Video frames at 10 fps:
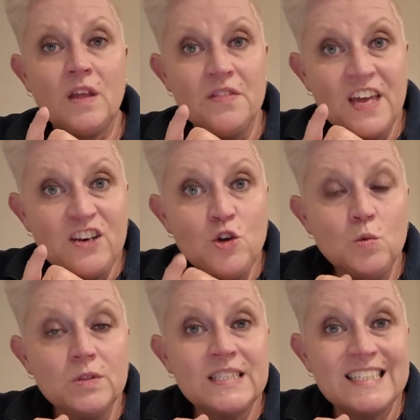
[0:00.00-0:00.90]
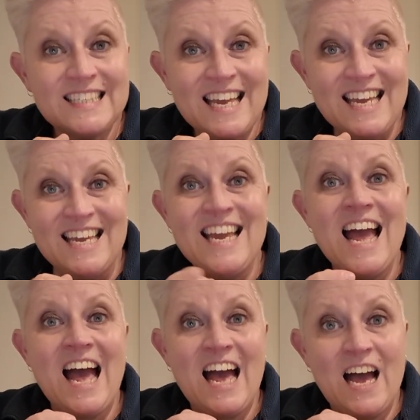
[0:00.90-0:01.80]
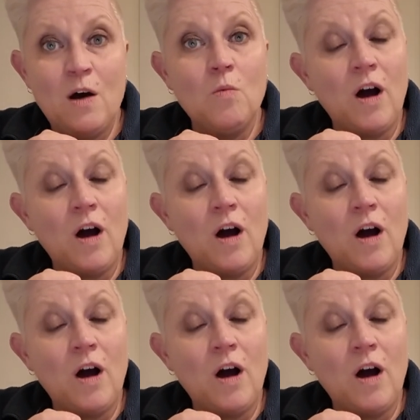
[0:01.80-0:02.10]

then you will see how